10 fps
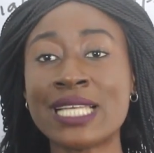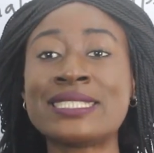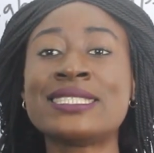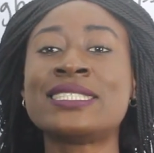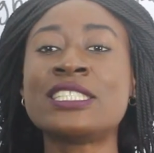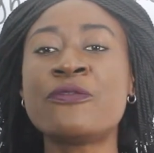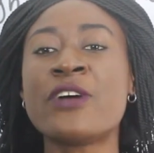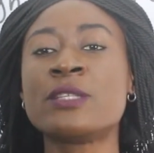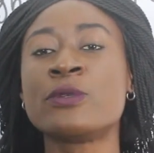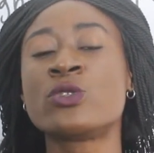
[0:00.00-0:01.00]
that is the
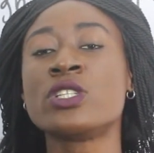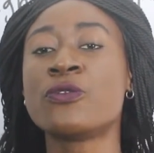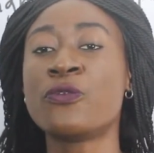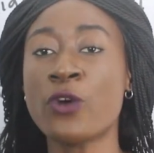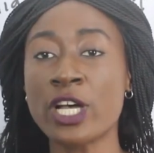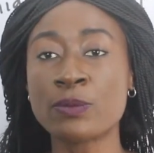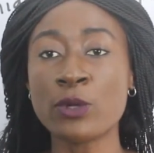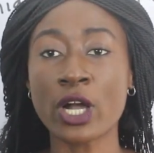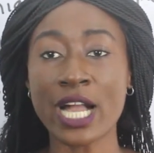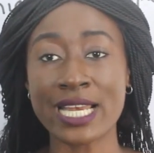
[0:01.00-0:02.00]
difference between the front
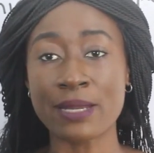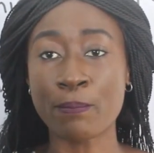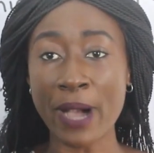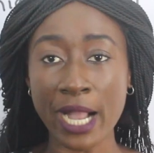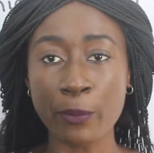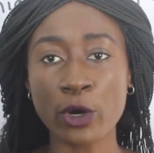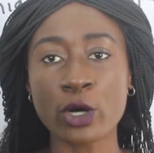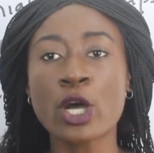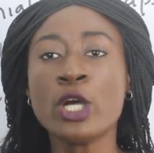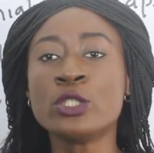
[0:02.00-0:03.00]
block and the back block,